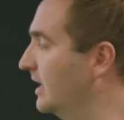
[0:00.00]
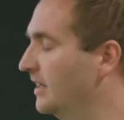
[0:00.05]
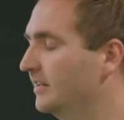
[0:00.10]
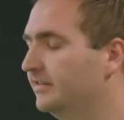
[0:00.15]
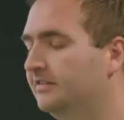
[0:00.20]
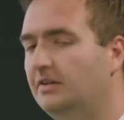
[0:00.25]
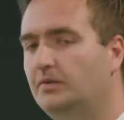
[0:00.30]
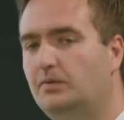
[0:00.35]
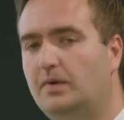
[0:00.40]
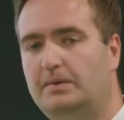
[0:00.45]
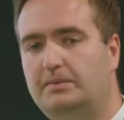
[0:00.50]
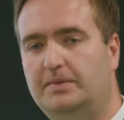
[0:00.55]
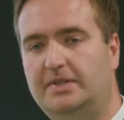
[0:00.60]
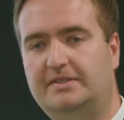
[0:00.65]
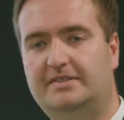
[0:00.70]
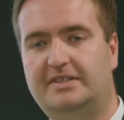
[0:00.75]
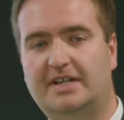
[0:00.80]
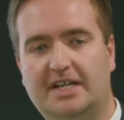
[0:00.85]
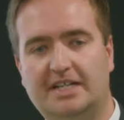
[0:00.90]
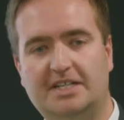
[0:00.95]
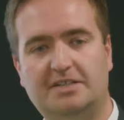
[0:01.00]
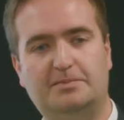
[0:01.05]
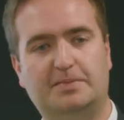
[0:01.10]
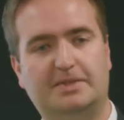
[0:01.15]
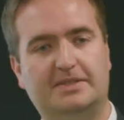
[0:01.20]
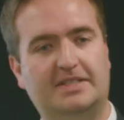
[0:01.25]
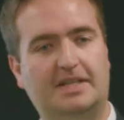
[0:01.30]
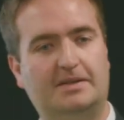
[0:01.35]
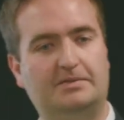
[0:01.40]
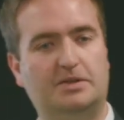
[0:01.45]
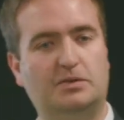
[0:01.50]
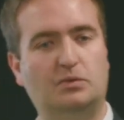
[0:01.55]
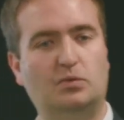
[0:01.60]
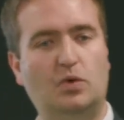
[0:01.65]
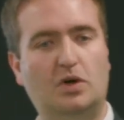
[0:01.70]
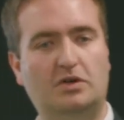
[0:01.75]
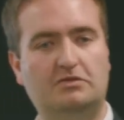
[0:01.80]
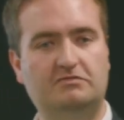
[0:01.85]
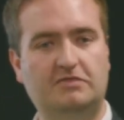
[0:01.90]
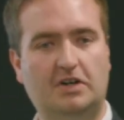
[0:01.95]
So when we change perception,
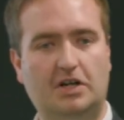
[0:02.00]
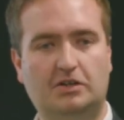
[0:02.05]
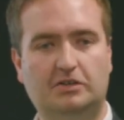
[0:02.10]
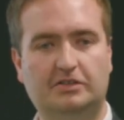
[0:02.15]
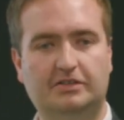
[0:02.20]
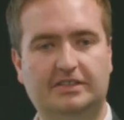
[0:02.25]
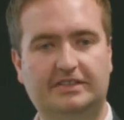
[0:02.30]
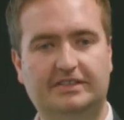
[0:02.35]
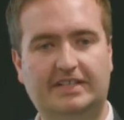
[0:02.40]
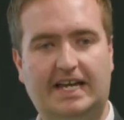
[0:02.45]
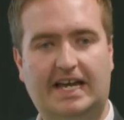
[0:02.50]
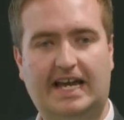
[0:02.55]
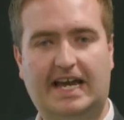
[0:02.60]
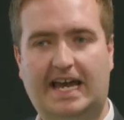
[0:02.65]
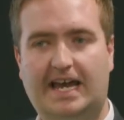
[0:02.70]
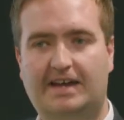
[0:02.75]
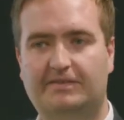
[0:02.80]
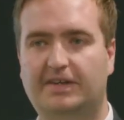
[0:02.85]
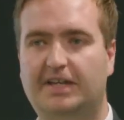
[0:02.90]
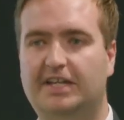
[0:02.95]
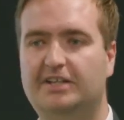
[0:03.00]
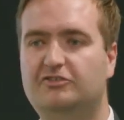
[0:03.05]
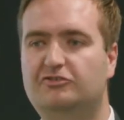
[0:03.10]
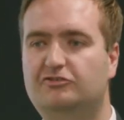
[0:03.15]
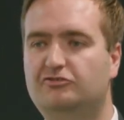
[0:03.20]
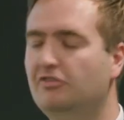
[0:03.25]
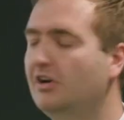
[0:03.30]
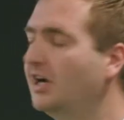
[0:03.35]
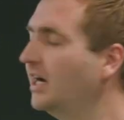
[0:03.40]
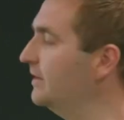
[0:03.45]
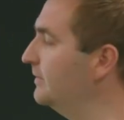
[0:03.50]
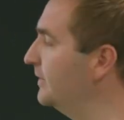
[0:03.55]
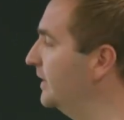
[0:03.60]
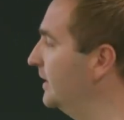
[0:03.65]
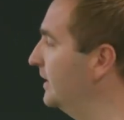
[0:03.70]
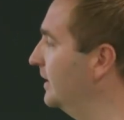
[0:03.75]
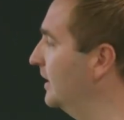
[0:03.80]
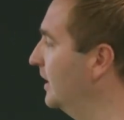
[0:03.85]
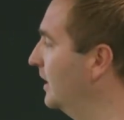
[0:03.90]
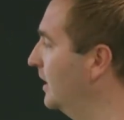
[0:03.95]
what role does that have in
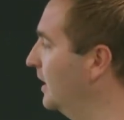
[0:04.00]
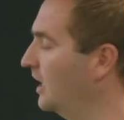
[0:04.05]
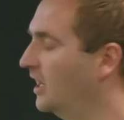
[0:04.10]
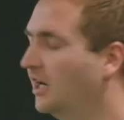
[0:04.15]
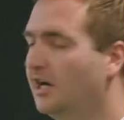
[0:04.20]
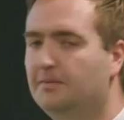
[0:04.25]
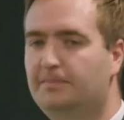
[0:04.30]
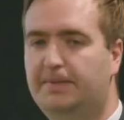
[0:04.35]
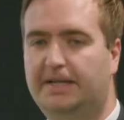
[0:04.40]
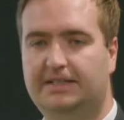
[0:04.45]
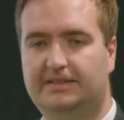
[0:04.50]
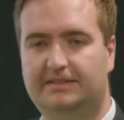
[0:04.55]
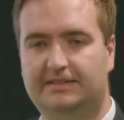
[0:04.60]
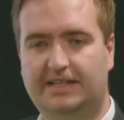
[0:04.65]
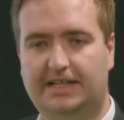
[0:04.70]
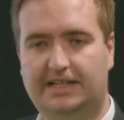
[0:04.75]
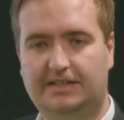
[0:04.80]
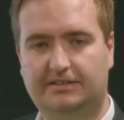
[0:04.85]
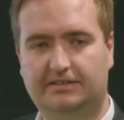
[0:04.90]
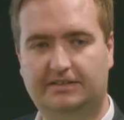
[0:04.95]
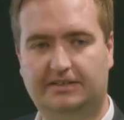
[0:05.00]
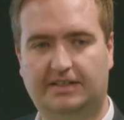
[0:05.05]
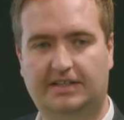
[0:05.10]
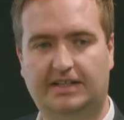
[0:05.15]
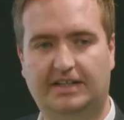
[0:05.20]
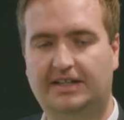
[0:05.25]
driving our base sales?